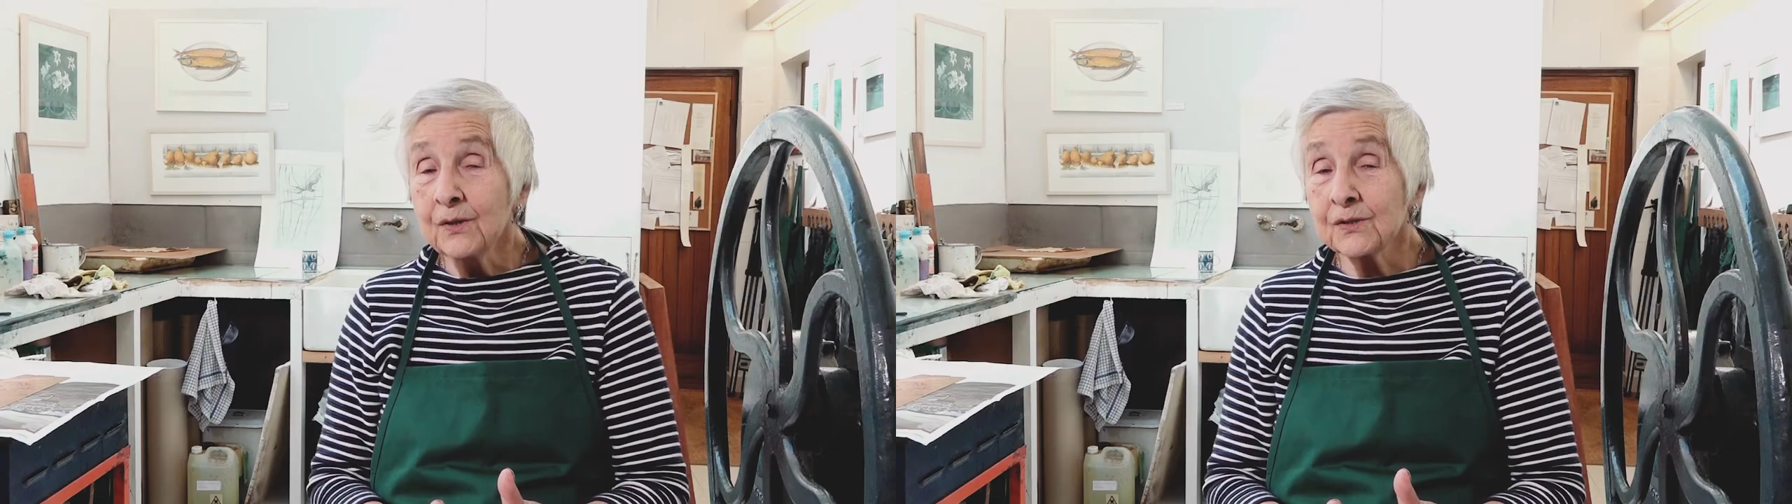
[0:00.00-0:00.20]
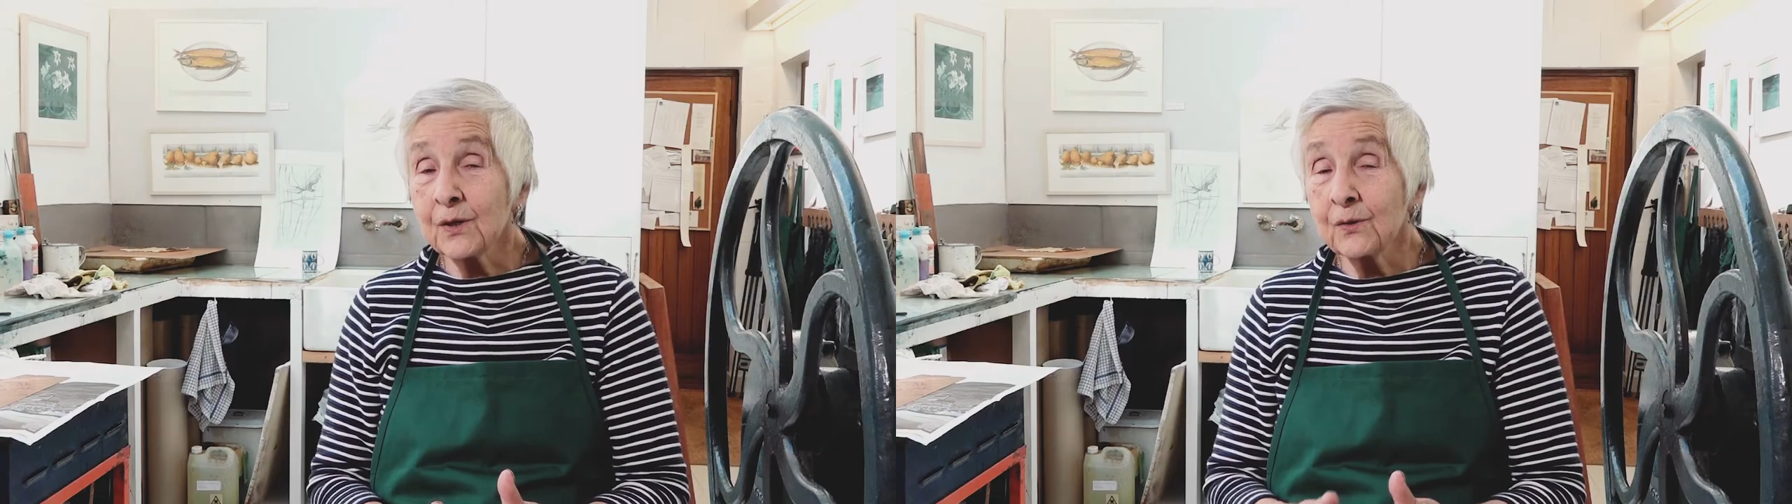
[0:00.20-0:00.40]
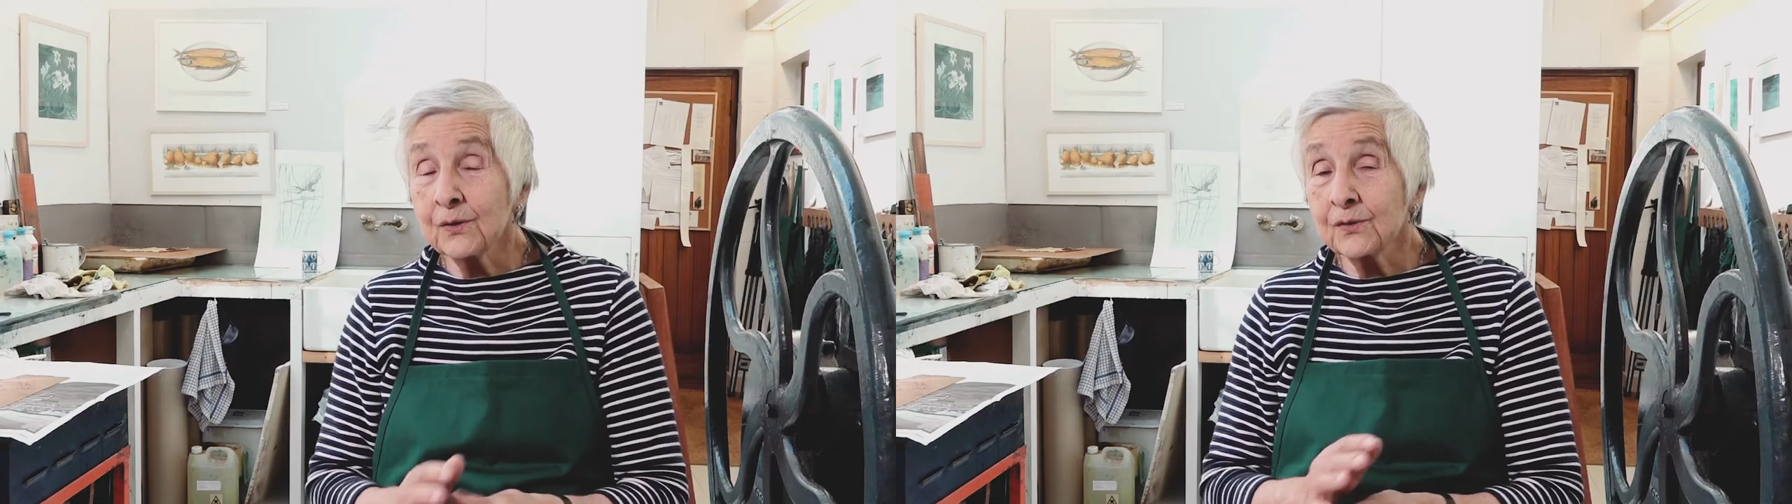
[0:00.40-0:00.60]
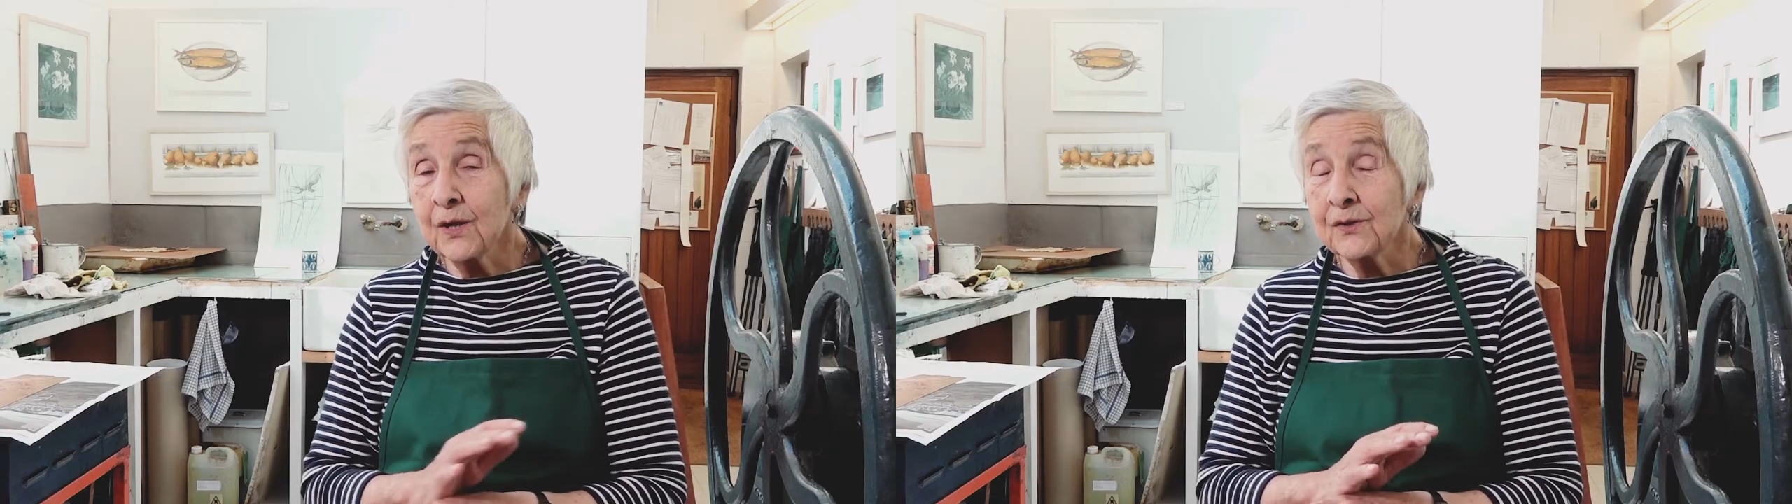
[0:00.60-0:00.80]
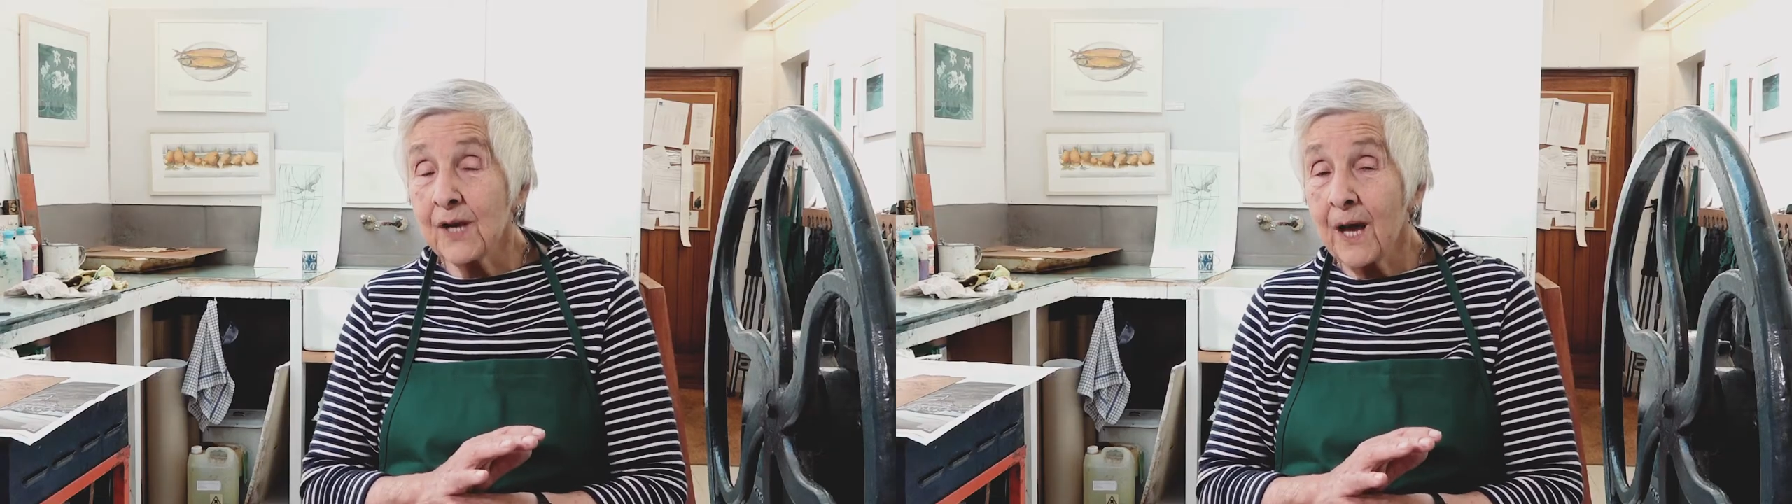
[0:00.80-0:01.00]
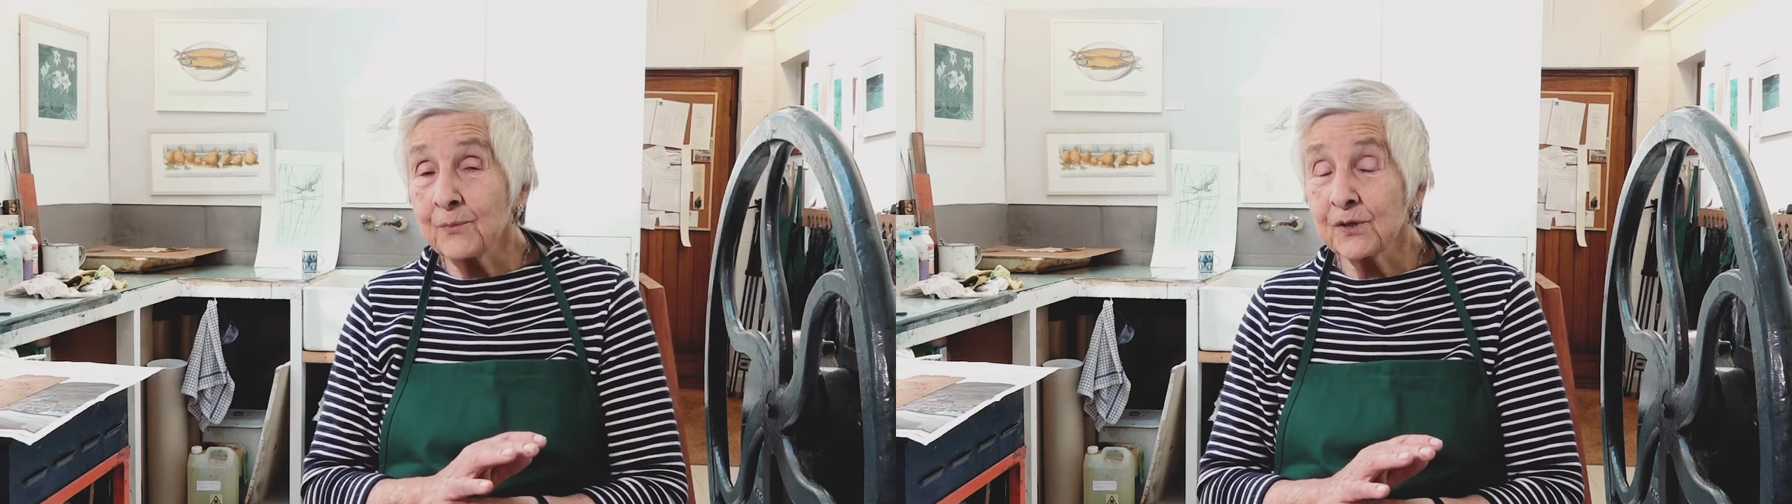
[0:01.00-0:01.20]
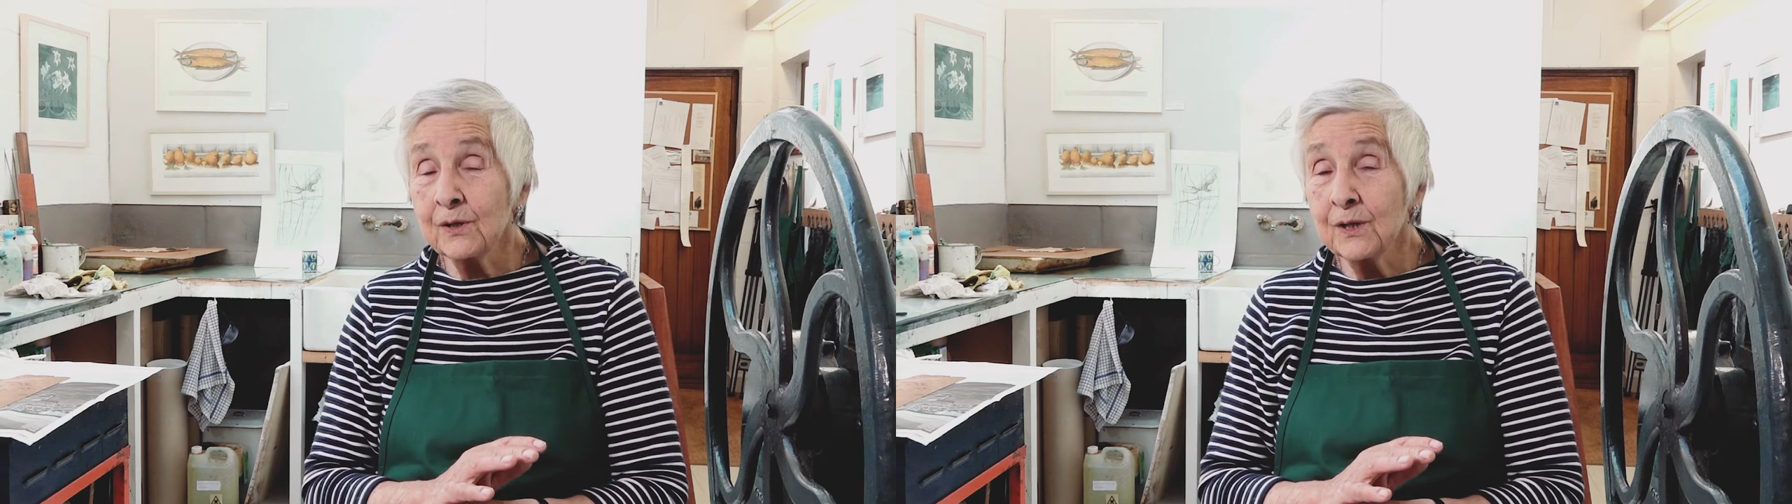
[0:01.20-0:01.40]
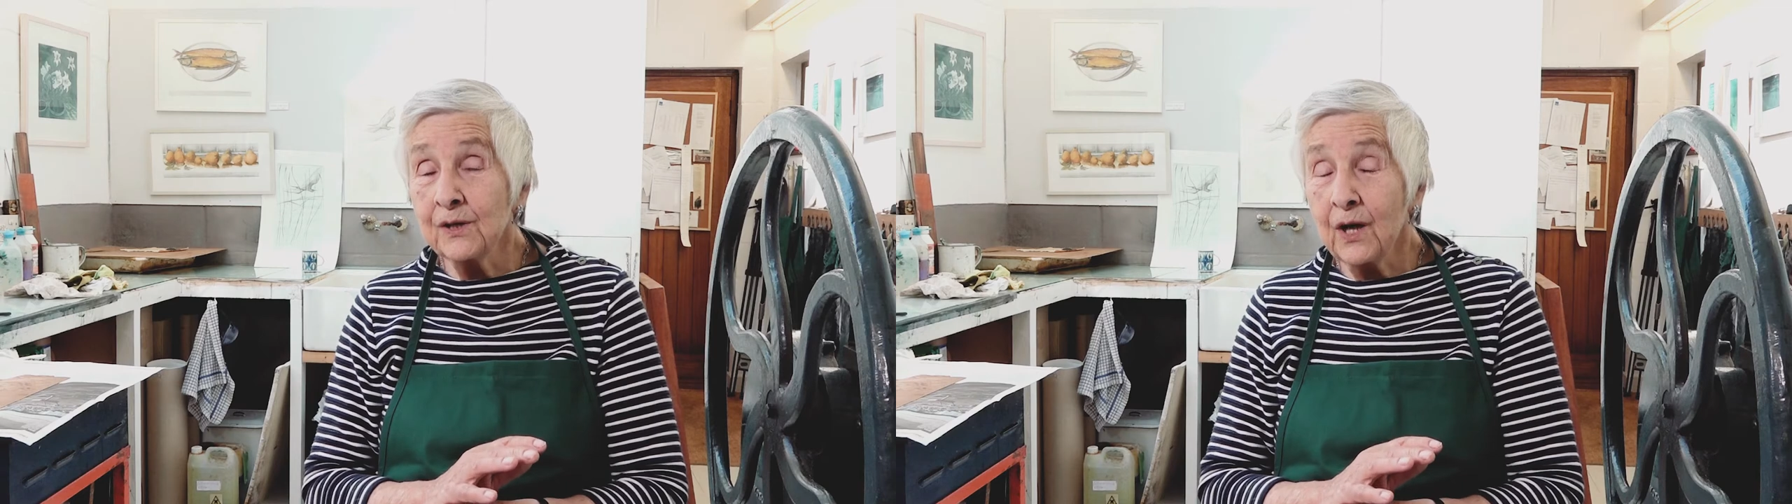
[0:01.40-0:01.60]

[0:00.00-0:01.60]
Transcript: so that there's absolutely